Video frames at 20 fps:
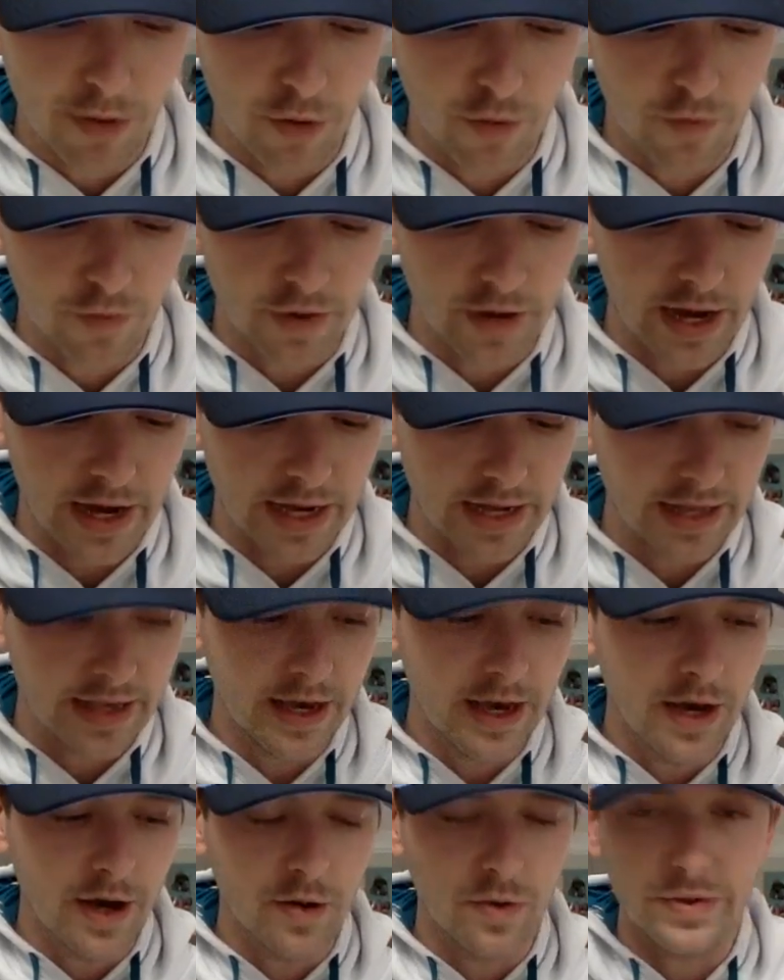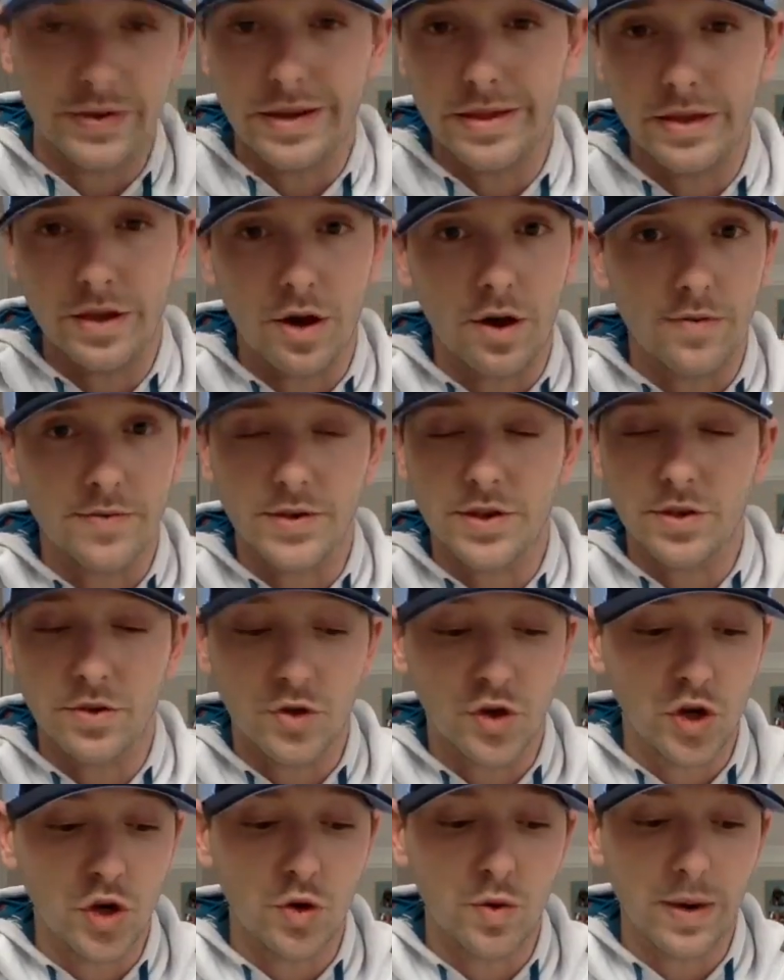overnight. Was at the office
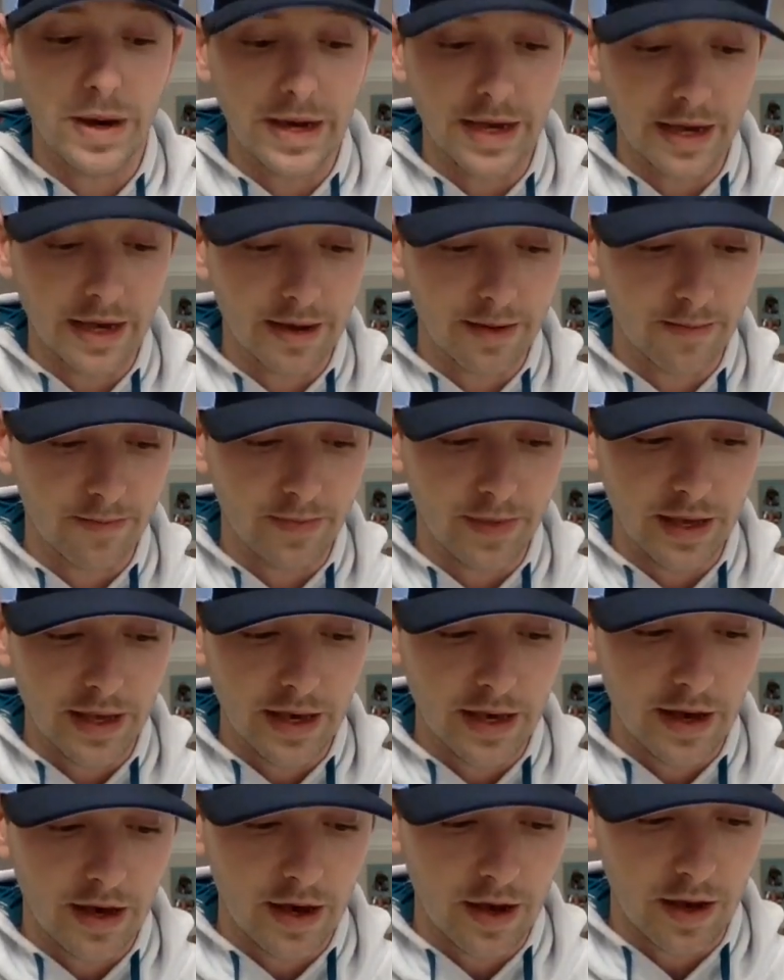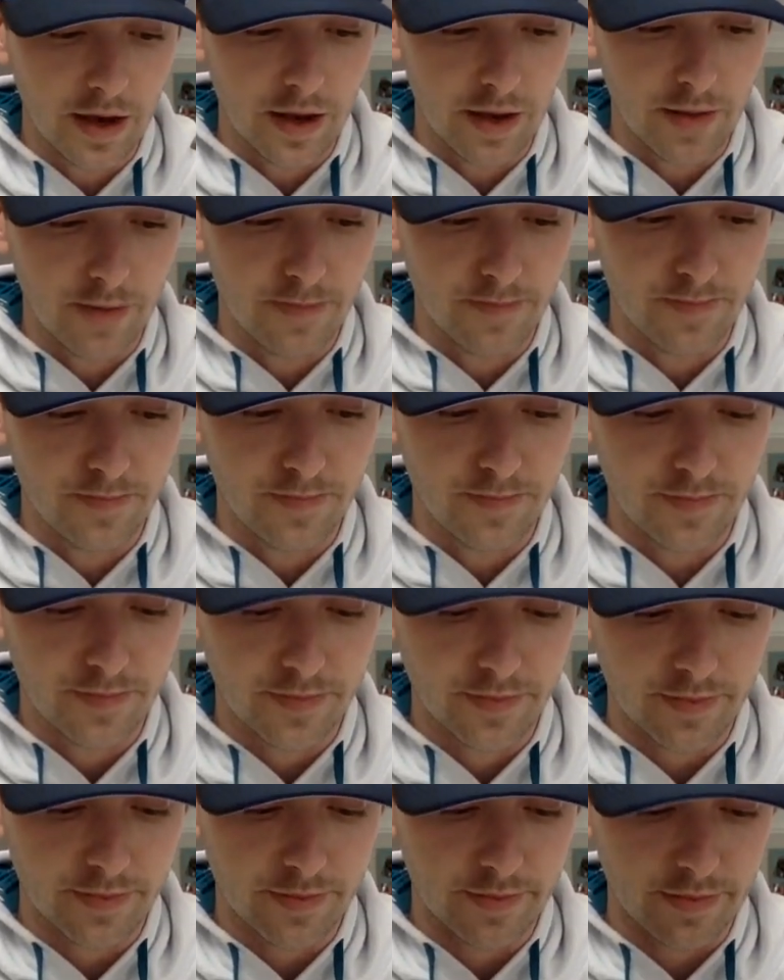till 2 a.m. Um,
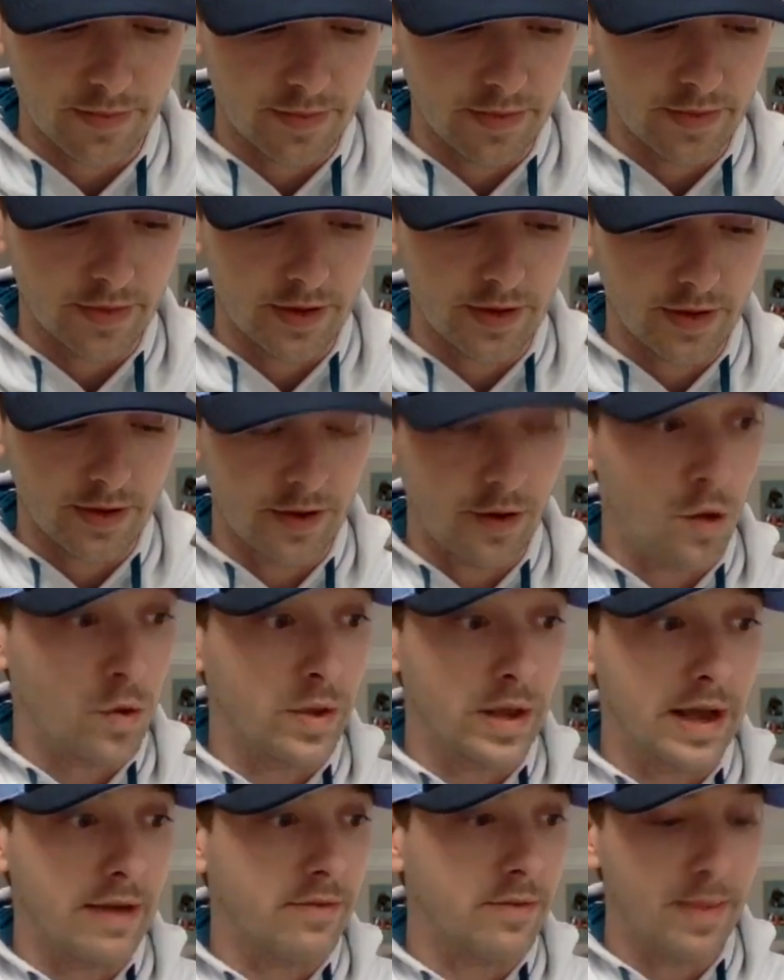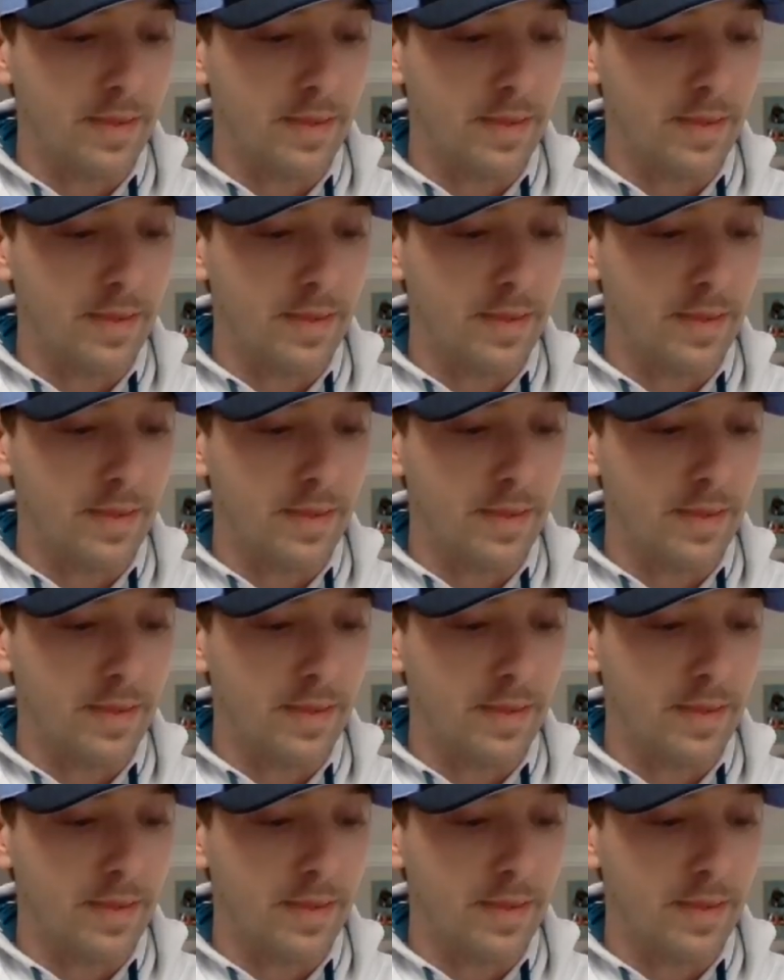I only have